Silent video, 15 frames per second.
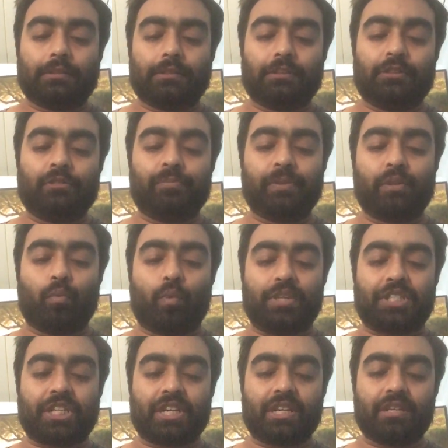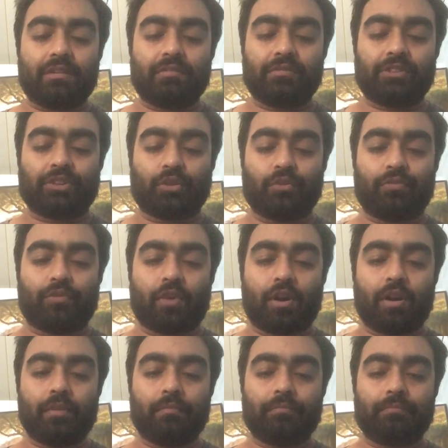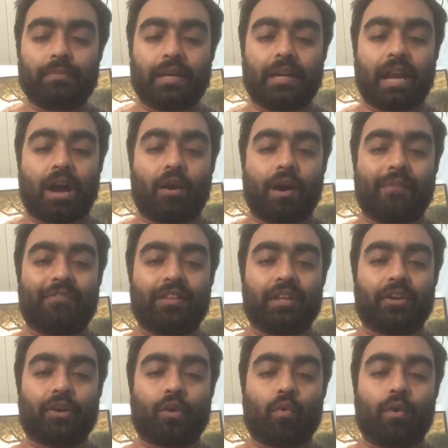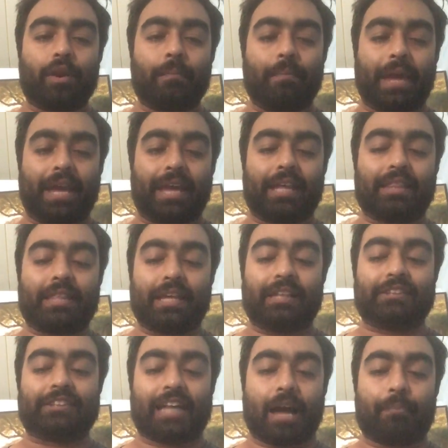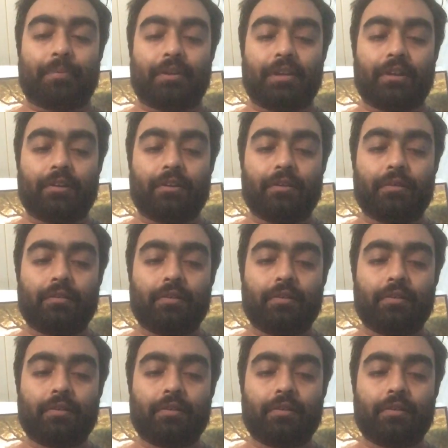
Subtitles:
you've been wishing so far, and now I feel like you're going to make things happen here.